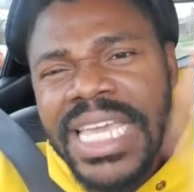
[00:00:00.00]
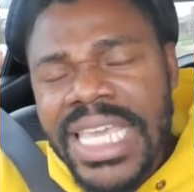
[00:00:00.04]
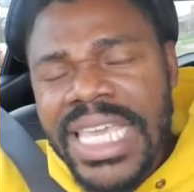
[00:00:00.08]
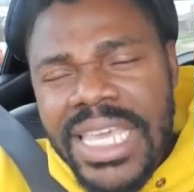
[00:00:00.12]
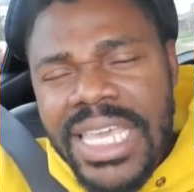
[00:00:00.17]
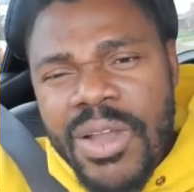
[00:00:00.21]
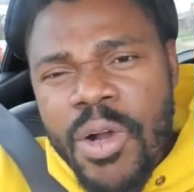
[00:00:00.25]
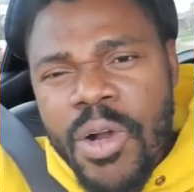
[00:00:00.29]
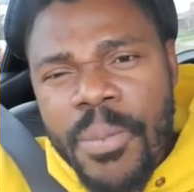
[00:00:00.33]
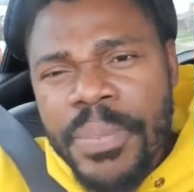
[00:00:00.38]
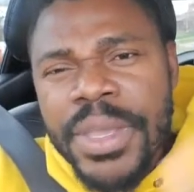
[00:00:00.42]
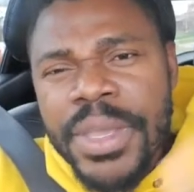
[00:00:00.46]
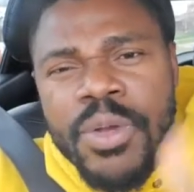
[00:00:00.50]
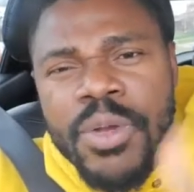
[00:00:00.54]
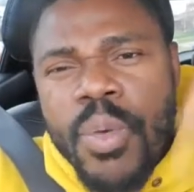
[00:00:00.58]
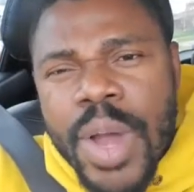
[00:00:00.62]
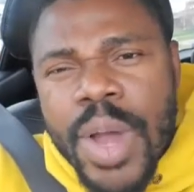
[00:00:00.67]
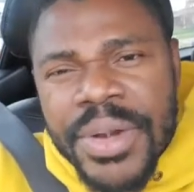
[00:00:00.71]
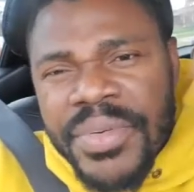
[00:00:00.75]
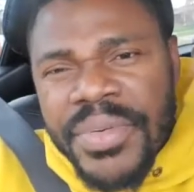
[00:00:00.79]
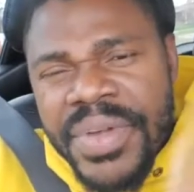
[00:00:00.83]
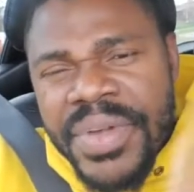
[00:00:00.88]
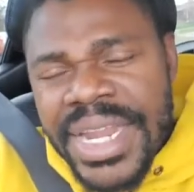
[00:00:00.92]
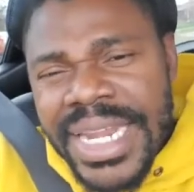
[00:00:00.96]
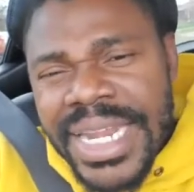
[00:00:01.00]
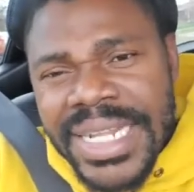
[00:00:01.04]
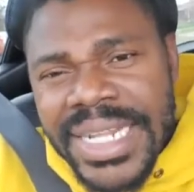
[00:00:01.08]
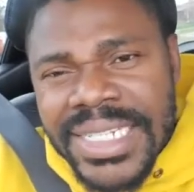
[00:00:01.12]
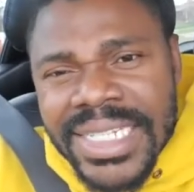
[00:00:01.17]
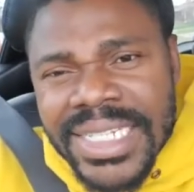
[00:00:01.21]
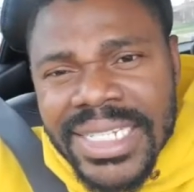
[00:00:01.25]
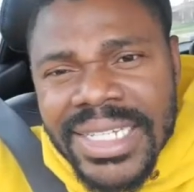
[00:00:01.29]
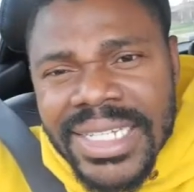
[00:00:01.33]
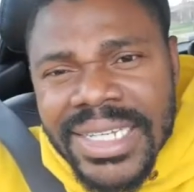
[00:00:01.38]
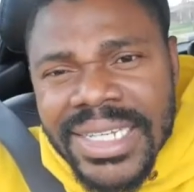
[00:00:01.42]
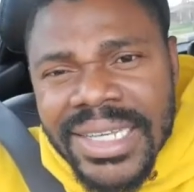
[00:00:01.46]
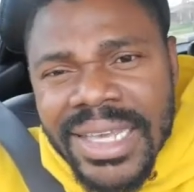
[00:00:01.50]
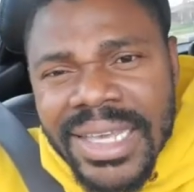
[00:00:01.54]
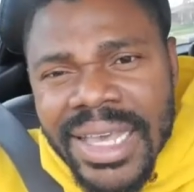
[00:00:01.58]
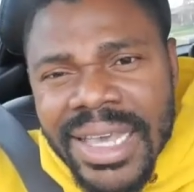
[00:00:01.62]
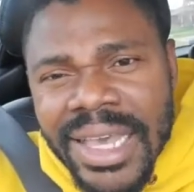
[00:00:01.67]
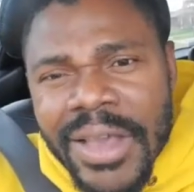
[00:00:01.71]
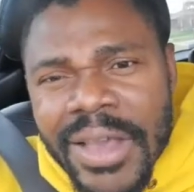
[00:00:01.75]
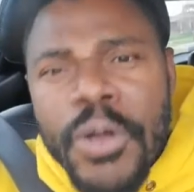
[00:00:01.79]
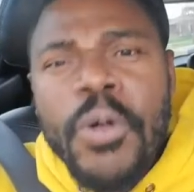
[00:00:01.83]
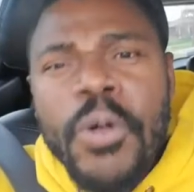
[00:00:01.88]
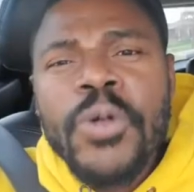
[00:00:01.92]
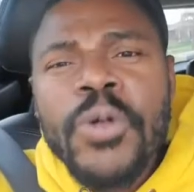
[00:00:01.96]
Look for it if you can find it. If you
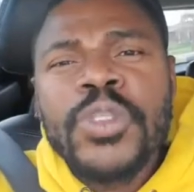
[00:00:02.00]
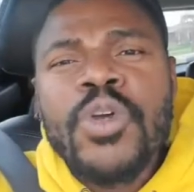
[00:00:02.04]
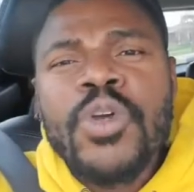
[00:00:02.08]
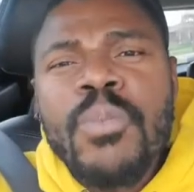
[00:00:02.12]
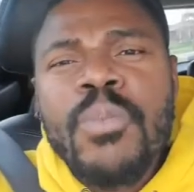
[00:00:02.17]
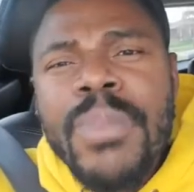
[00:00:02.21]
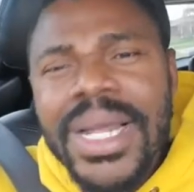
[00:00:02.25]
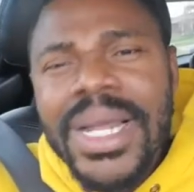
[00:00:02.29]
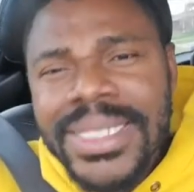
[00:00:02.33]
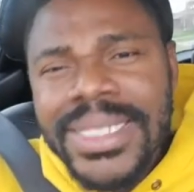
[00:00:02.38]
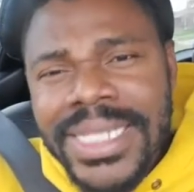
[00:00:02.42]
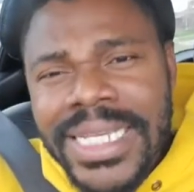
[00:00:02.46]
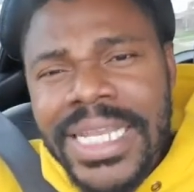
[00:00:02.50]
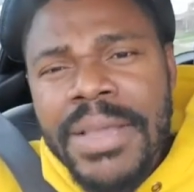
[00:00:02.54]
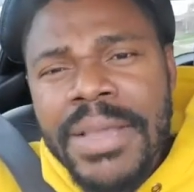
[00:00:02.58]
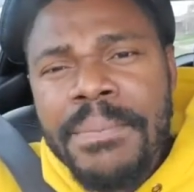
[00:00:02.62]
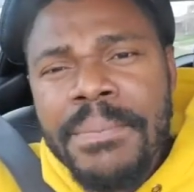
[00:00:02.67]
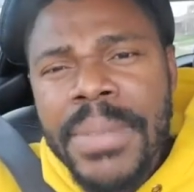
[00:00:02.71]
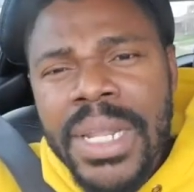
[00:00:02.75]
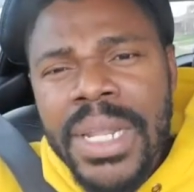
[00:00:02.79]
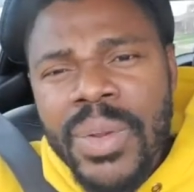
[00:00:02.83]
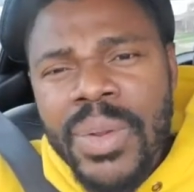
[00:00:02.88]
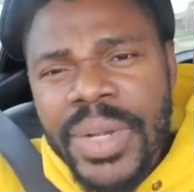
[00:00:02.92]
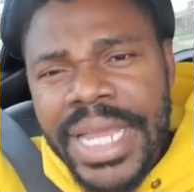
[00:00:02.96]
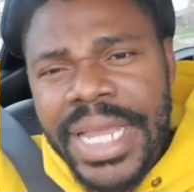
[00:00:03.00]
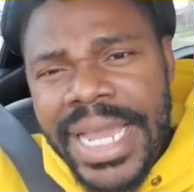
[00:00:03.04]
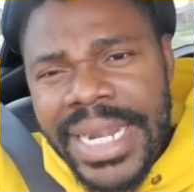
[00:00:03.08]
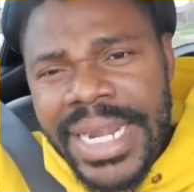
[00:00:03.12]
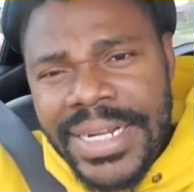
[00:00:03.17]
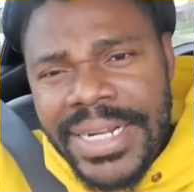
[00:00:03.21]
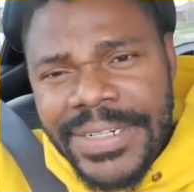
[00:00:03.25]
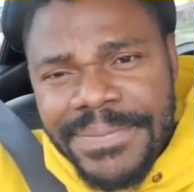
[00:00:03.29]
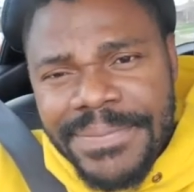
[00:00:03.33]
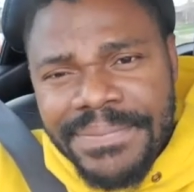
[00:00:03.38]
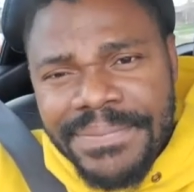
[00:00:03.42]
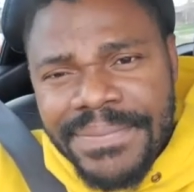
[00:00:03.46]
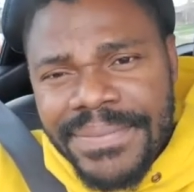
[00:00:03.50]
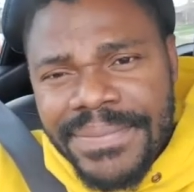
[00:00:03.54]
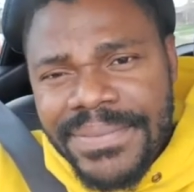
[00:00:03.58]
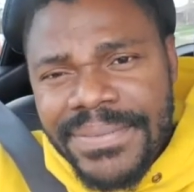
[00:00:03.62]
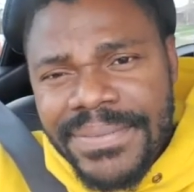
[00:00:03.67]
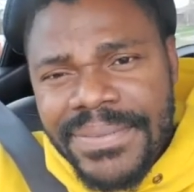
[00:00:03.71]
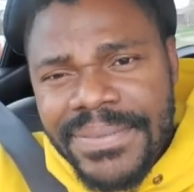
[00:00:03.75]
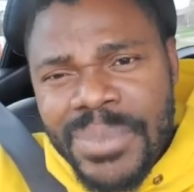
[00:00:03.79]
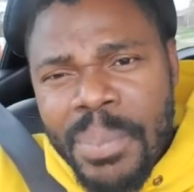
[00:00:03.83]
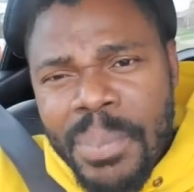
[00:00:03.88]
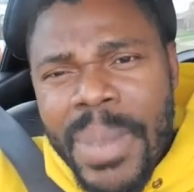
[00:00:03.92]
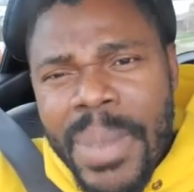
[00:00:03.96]
have the e-copy, go and read it.
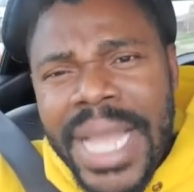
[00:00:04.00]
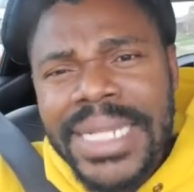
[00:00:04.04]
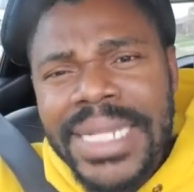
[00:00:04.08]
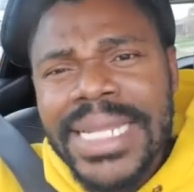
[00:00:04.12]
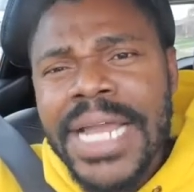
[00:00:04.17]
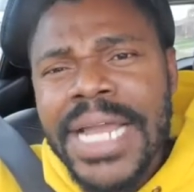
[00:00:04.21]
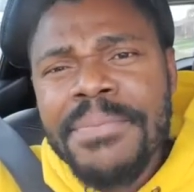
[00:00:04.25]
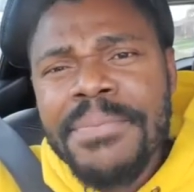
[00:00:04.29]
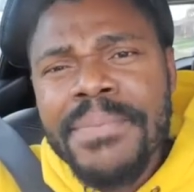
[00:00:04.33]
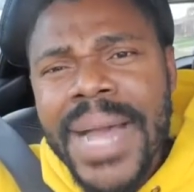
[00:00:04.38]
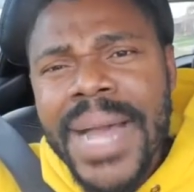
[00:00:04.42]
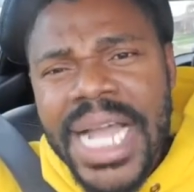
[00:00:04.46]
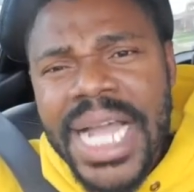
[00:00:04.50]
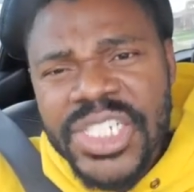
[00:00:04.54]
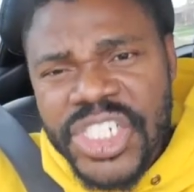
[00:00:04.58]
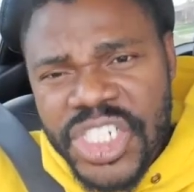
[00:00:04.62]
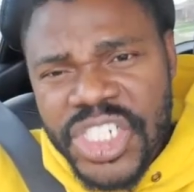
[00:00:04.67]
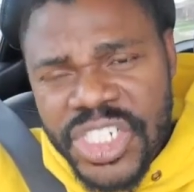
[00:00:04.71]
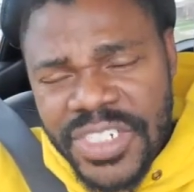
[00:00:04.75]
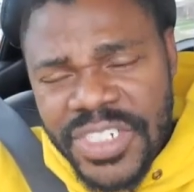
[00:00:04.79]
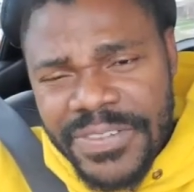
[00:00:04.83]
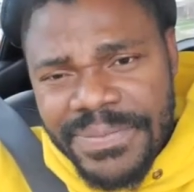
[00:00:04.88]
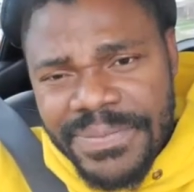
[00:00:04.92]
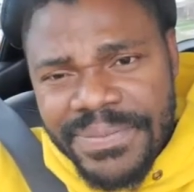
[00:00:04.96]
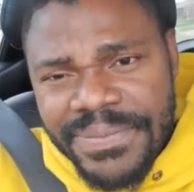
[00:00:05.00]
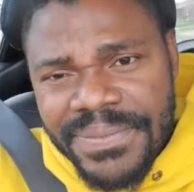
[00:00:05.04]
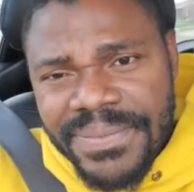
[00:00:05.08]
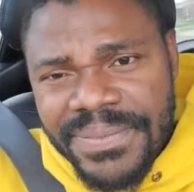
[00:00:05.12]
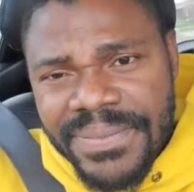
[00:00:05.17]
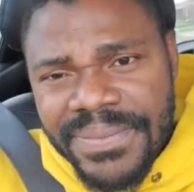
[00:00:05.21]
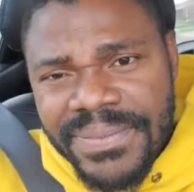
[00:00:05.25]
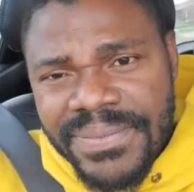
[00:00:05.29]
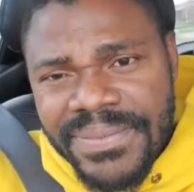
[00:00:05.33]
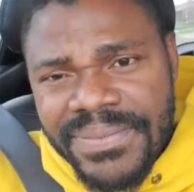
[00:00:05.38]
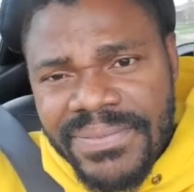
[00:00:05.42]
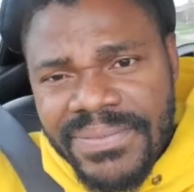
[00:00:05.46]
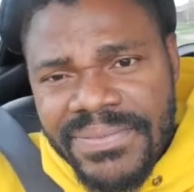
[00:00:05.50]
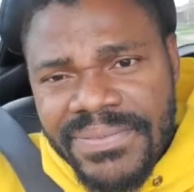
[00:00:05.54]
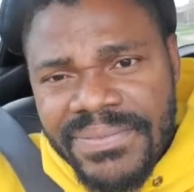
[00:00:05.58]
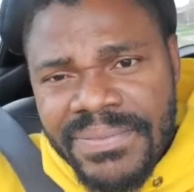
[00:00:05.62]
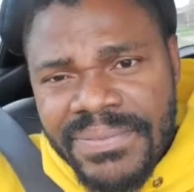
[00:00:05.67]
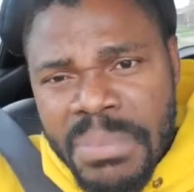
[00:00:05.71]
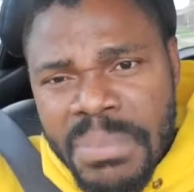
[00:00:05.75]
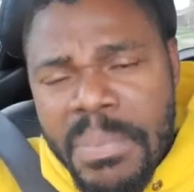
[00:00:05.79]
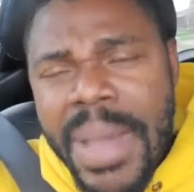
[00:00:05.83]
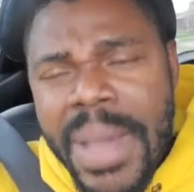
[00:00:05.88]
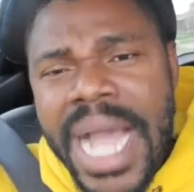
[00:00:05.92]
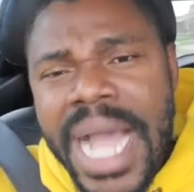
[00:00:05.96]
Automatic Millionaire
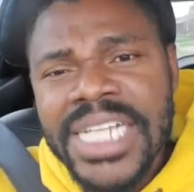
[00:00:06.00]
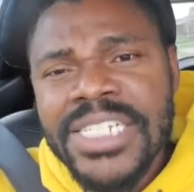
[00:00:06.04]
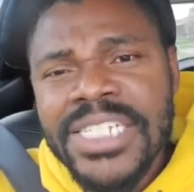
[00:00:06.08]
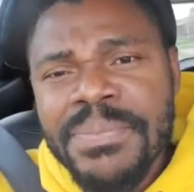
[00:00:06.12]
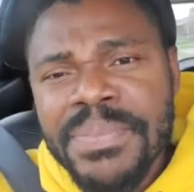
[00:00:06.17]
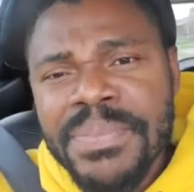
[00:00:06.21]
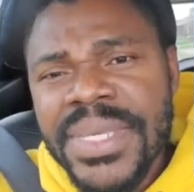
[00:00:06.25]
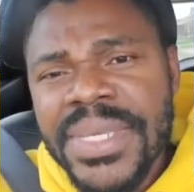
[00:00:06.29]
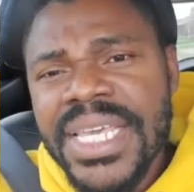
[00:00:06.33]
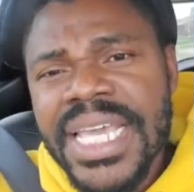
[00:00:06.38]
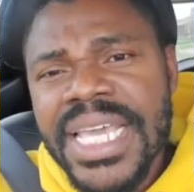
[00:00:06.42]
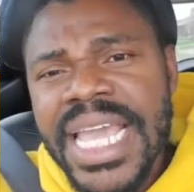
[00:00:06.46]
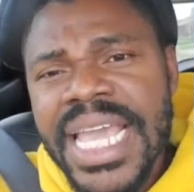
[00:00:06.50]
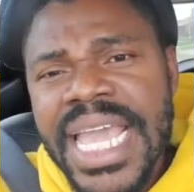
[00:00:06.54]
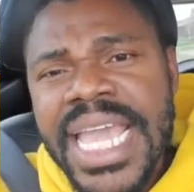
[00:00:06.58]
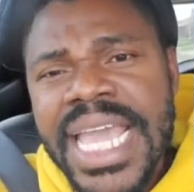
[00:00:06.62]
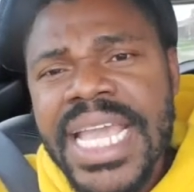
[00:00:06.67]
by Dan Bach.